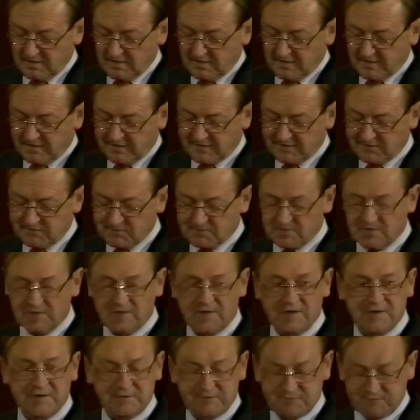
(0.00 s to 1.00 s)
I looked at
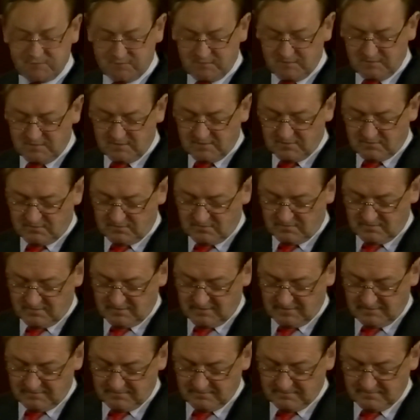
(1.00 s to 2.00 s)
the Oxford
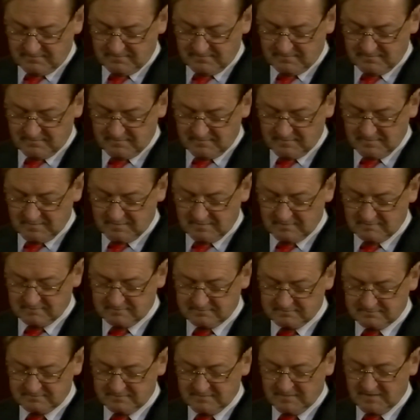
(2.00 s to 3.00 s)
Dictionary
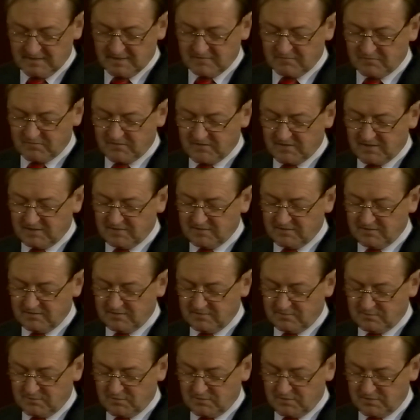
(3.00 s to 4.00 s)
and found that
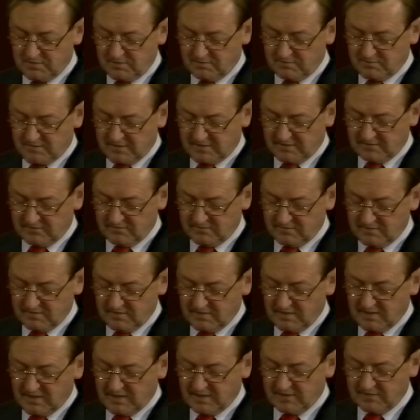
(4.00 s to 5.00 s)
the word meant
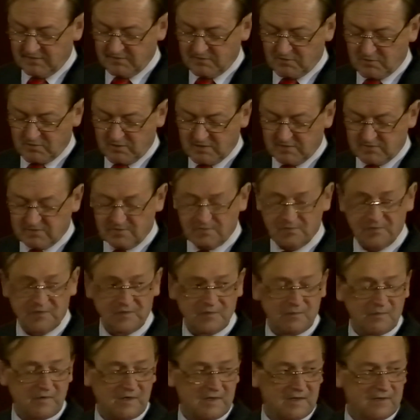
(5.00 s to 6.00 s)
unacquainted with
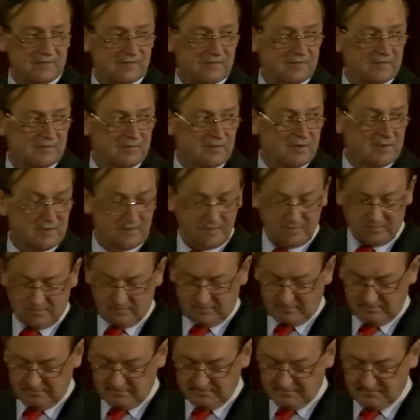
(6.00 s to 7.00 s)
the ways of the
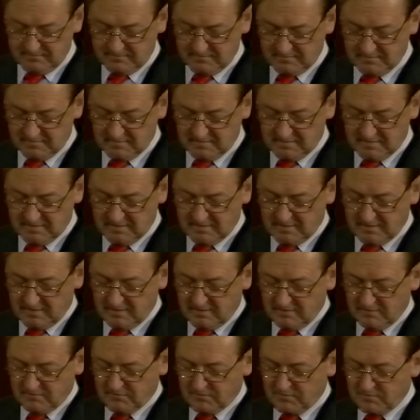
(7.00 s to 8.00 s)
world.
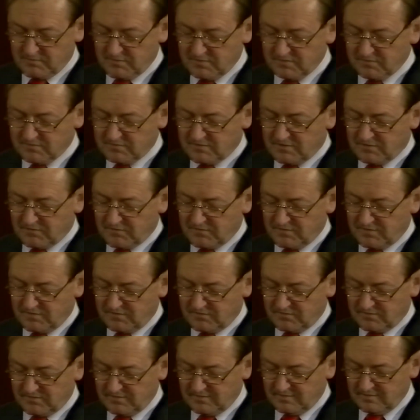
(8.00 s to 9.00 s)
From this
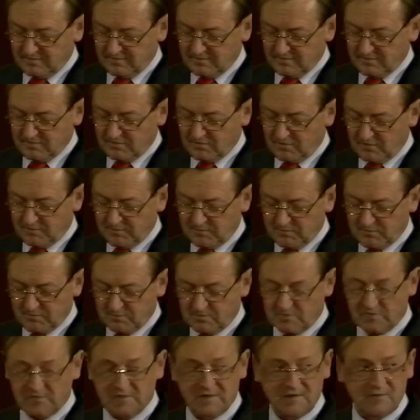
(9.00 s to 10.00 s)
definition, the opposite
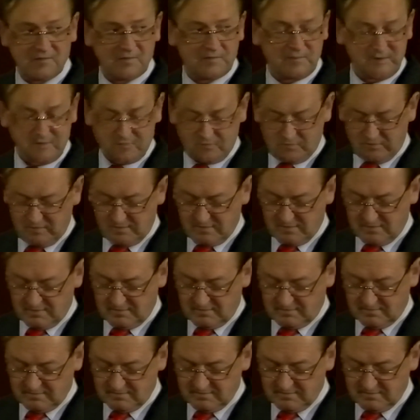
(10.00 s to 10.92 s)
would seem to be true,